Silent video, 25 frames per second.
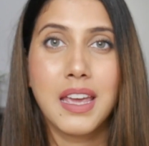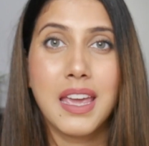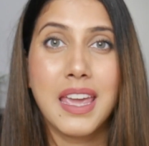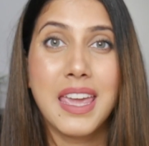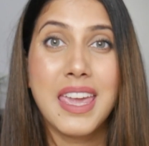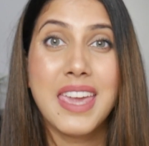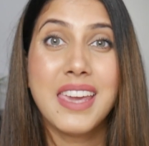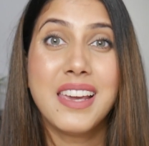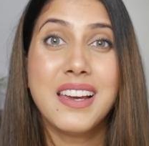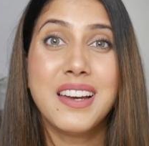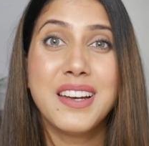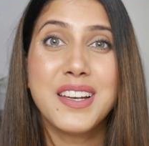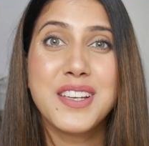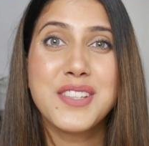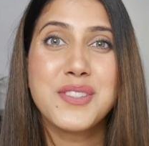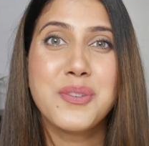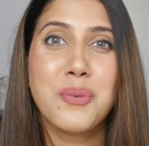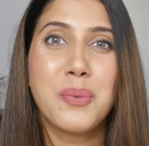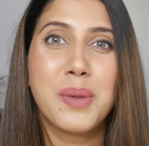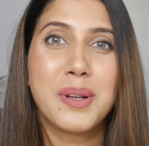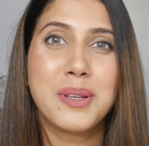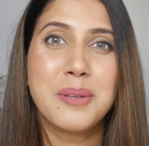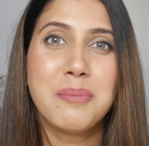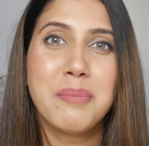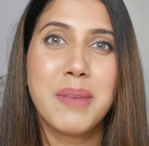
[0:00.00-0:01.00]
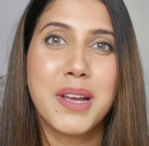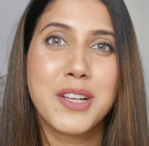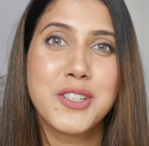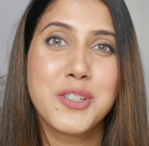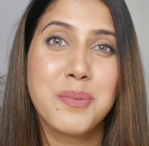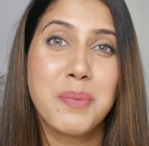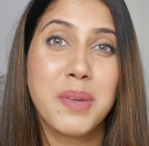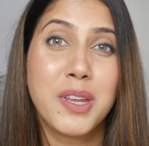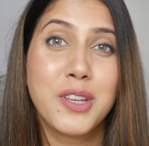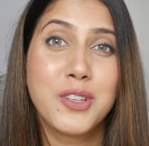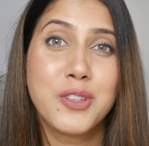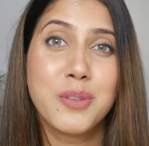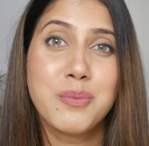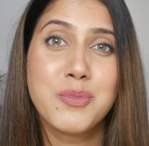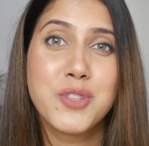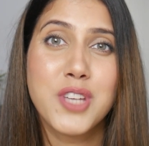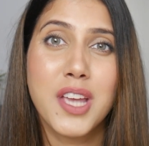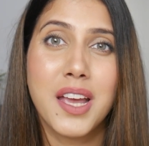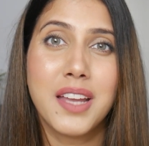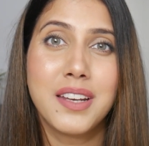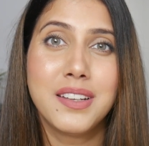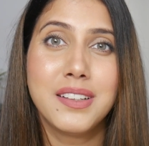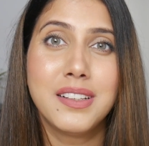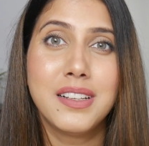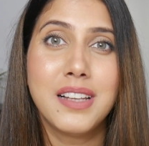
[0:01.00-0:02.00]
Hey guys, welcome back to my YouTube
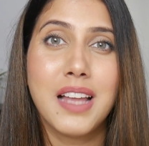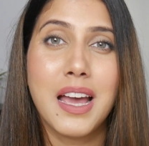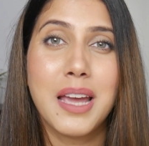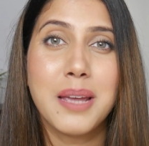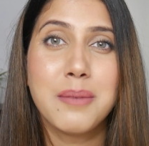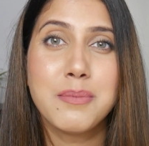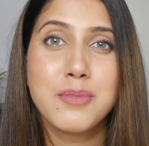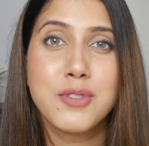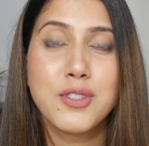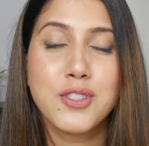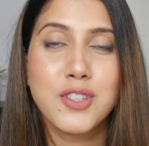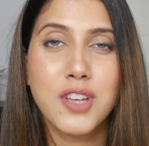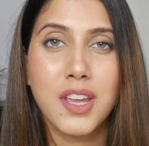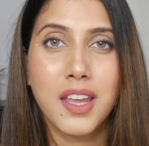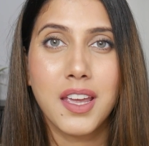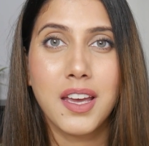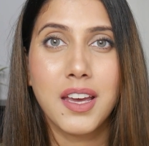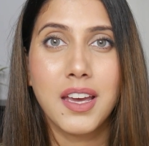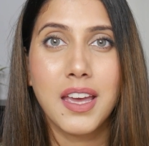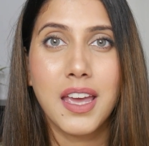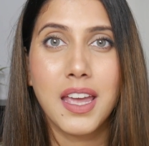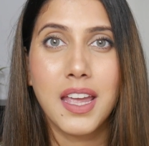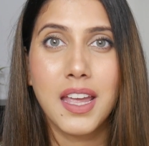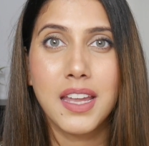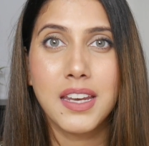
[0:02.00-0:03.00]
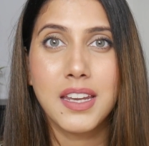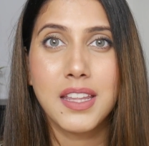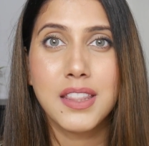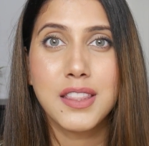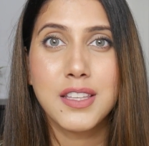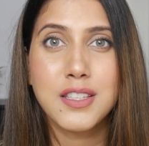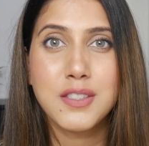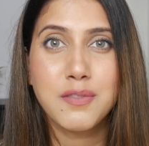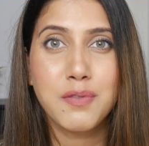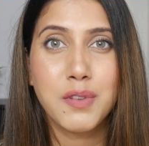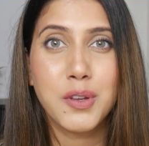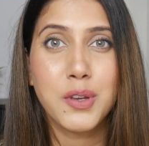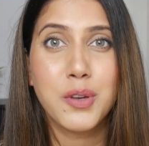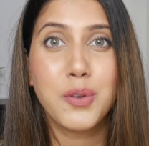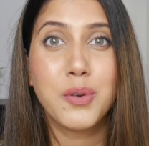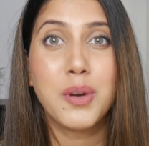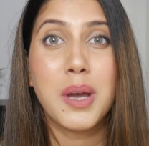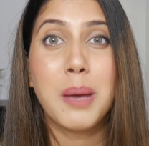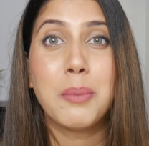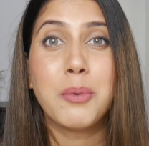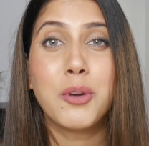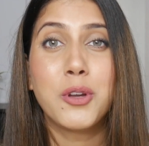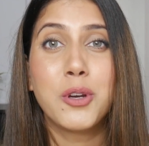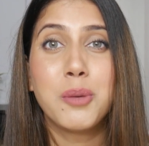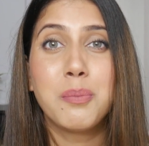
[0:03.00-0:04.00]
channel. I am Sujaya, and in this video
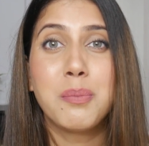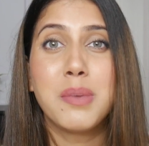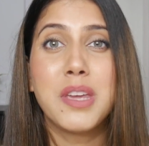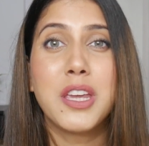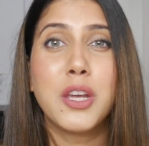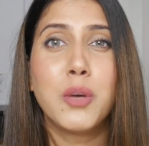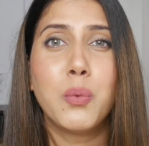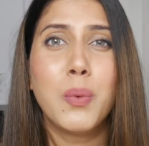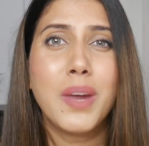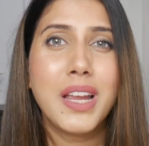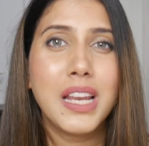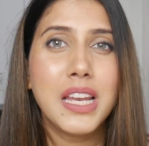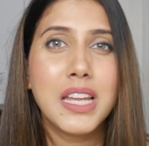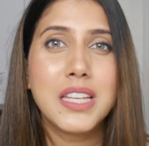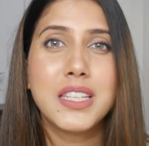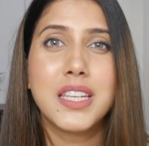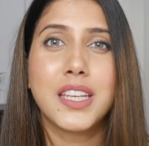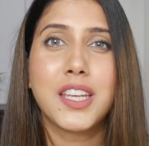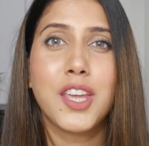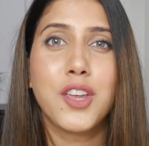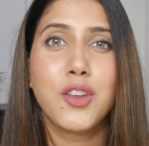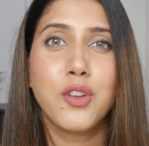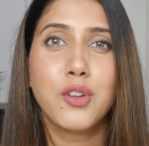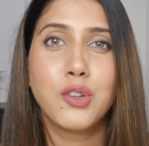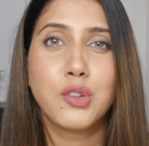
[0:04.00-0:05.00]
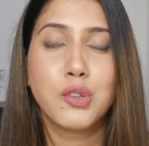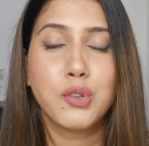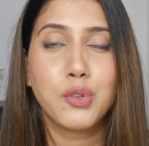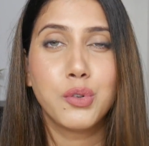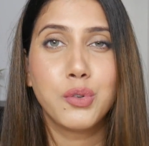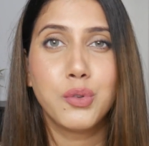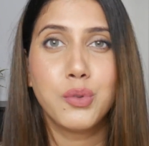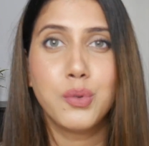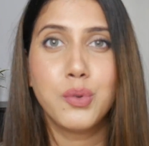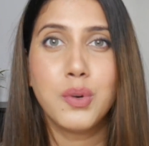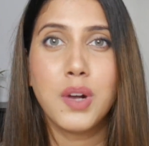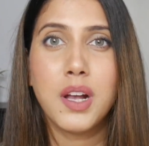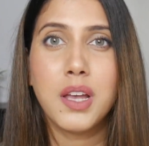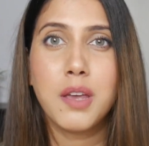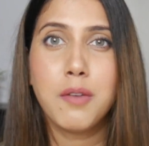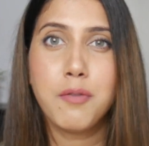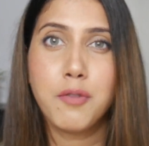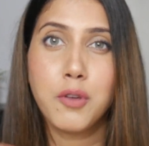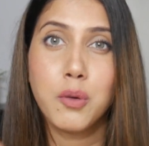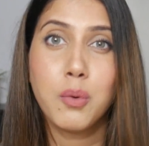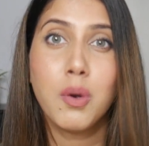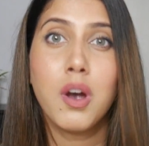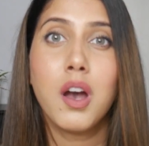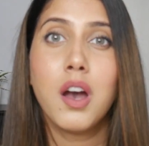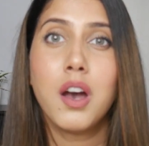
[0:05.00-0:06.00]
I'm going to be quickly taking you through, if
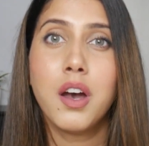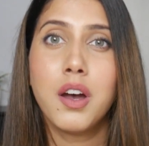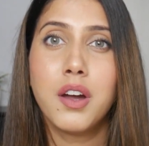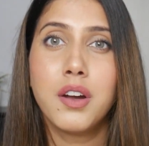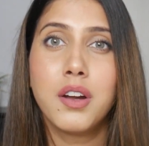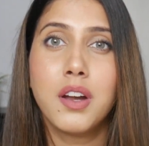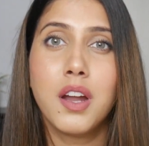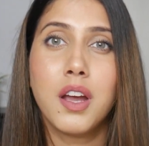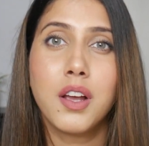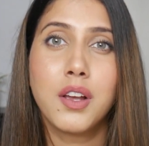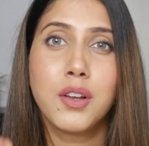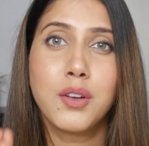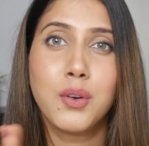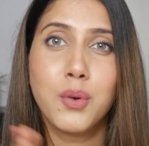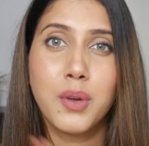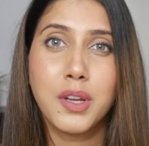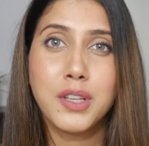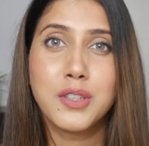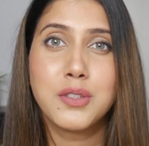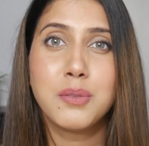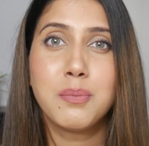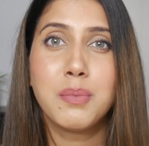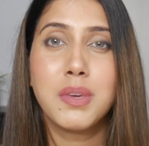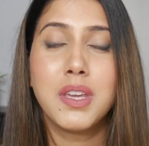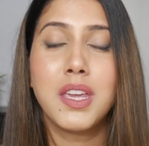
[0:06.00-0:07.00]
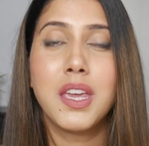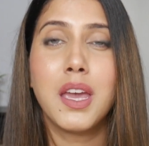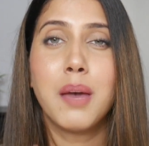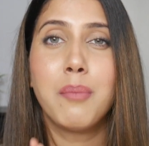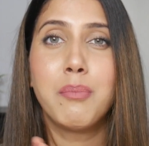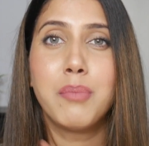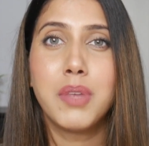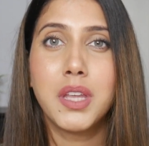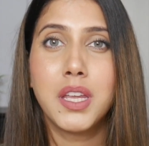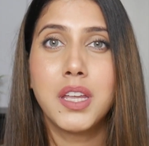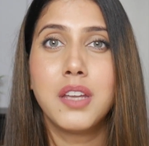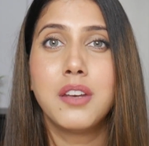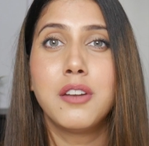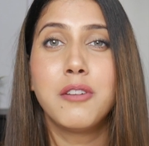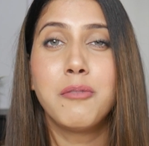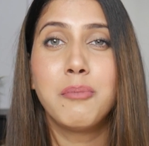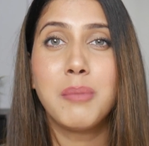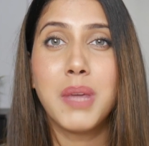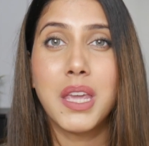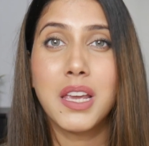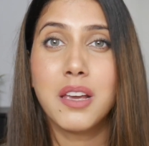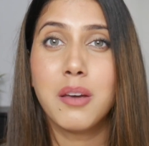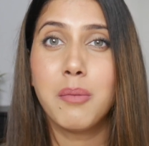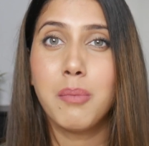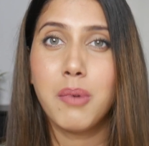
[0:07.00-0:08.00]
you are going to be a beginner
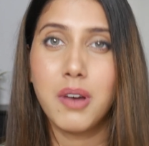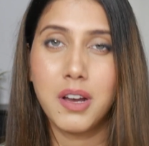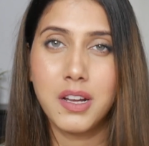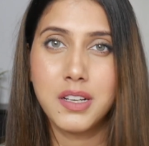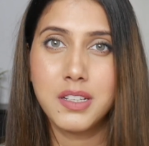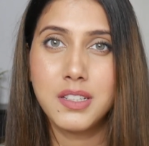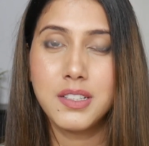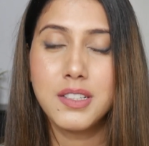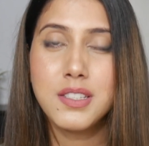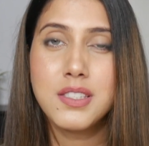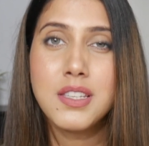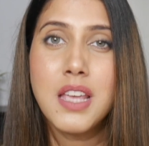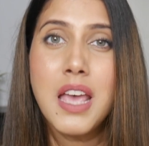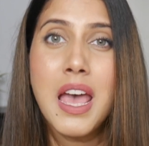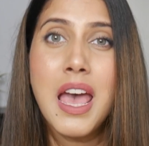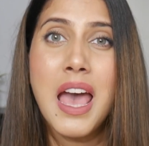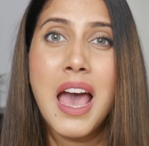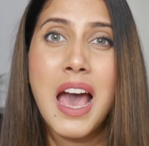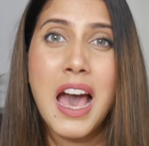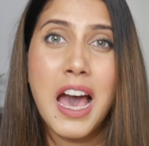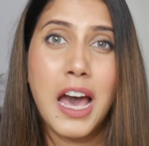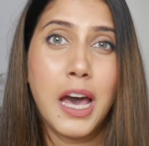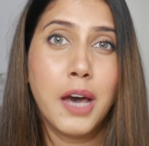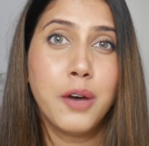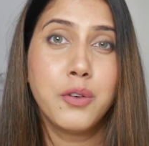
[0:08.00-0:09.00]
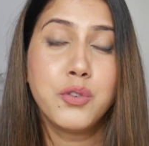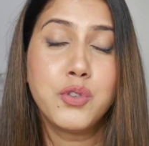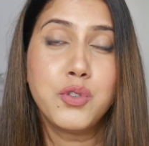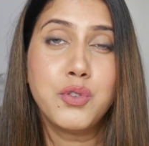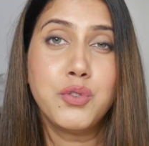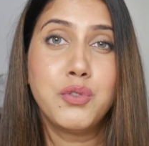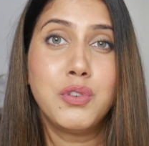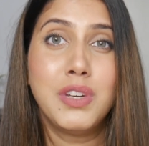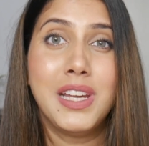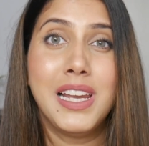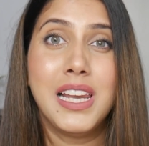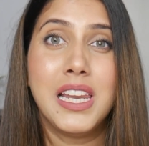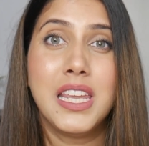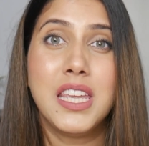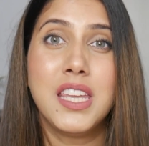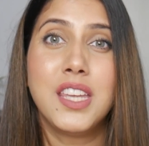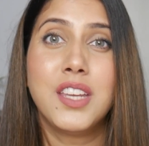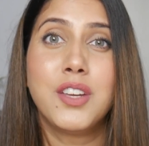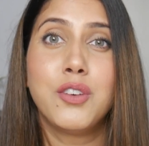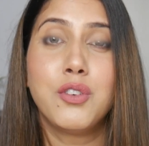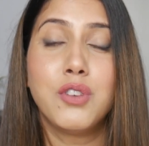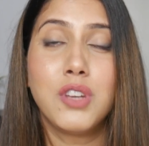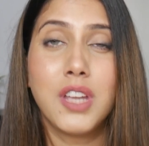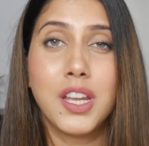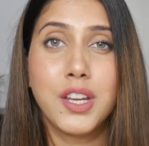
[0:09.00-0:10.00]
makeup artist, how to really
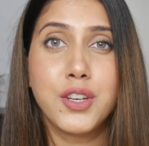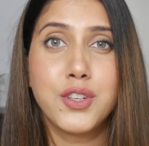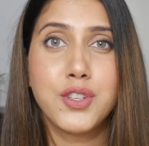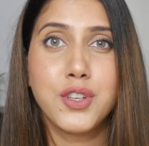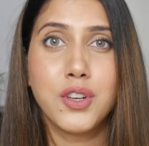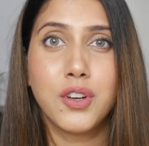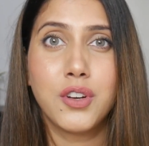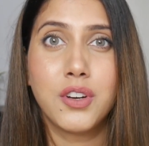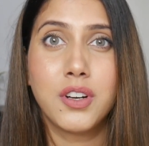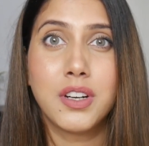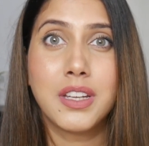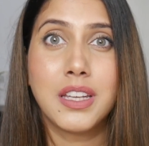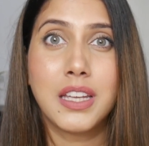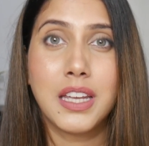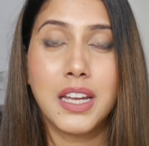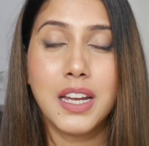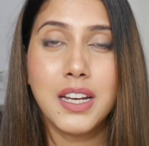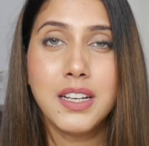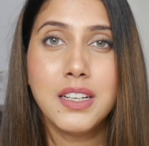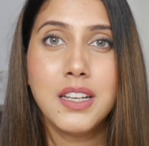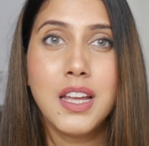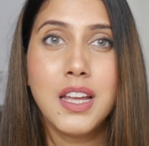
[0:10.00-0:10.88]
create your kit.